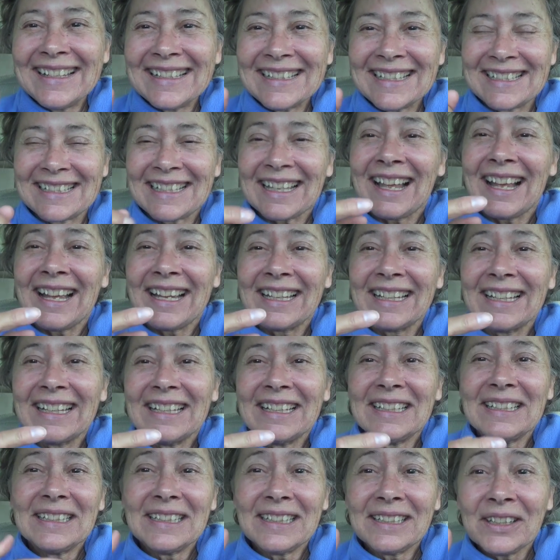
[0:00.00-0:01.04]
it's like,
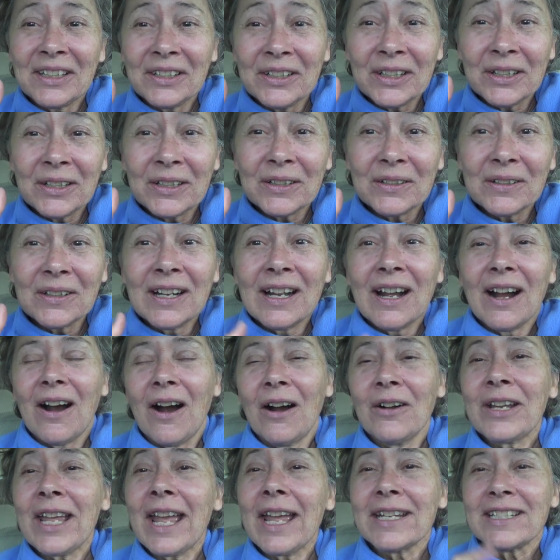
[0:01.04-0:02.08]
you know,
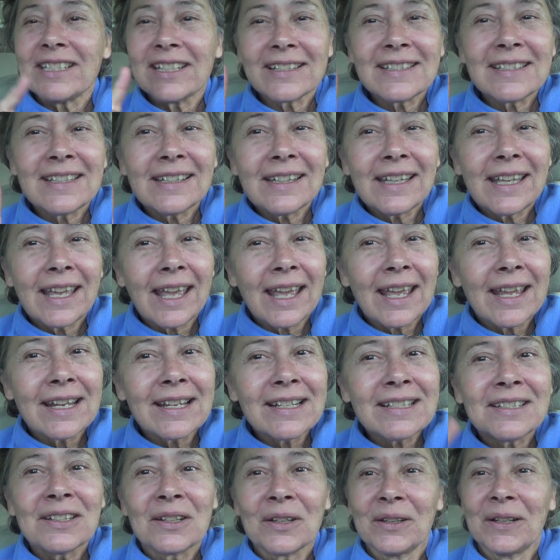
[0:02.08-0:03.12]
okay, just in
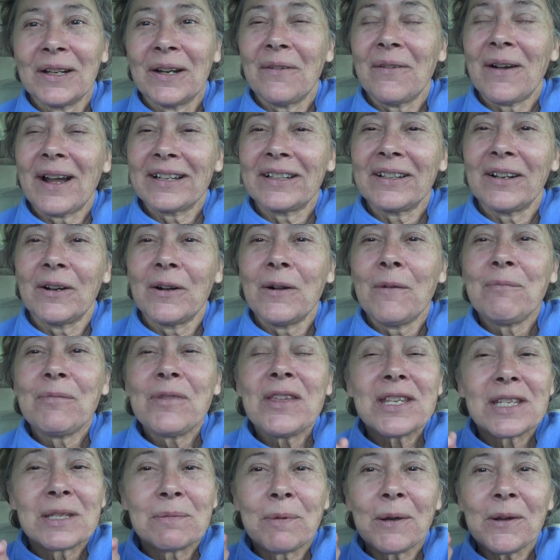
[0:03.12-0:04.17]
case, you know, I go,
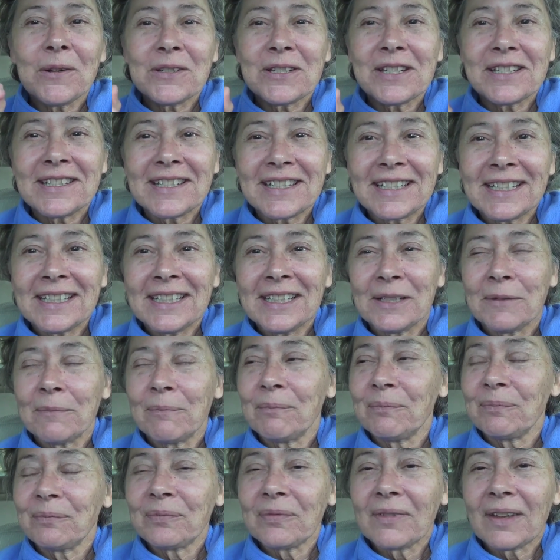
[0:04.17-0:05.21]
Spirit to
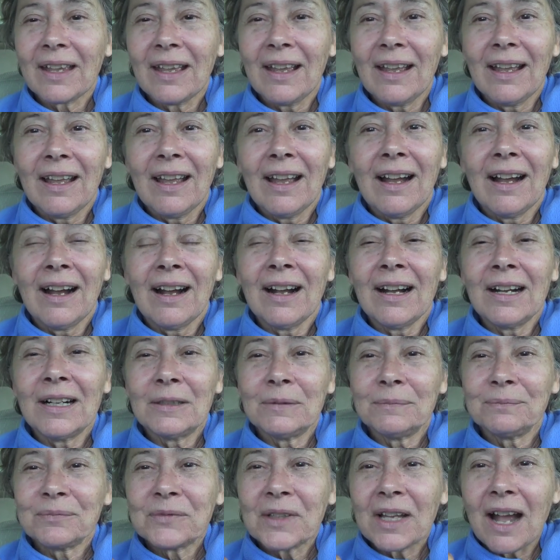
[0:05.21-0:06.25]
team,
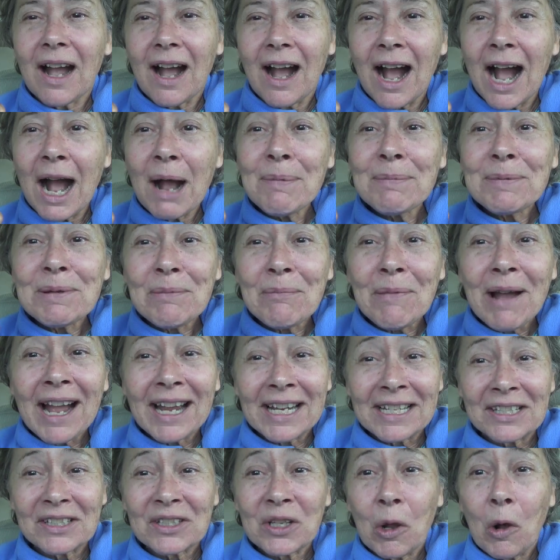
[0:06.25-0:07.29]
um,
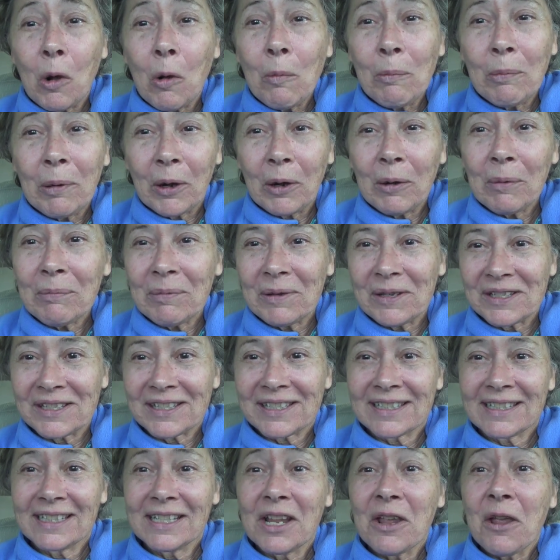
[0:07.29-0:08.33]
optimize sole
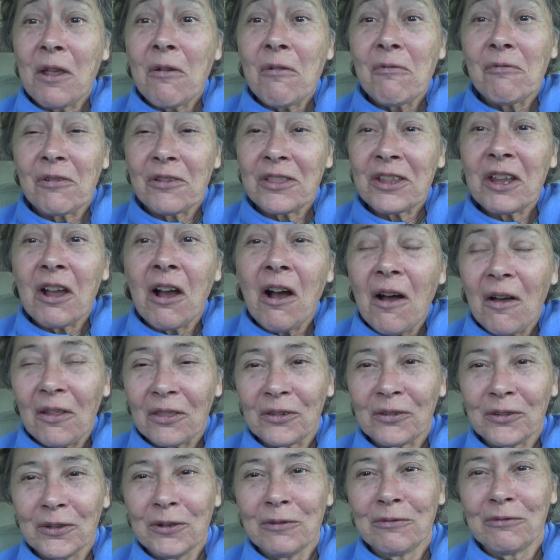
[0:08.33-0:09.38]
purpose for the all
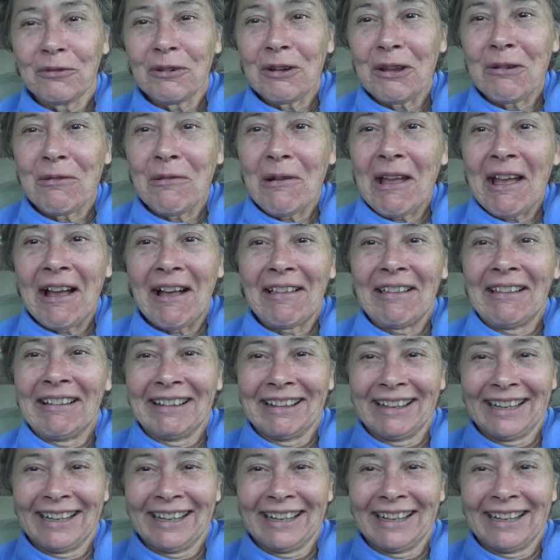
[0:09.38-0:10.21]
through free will.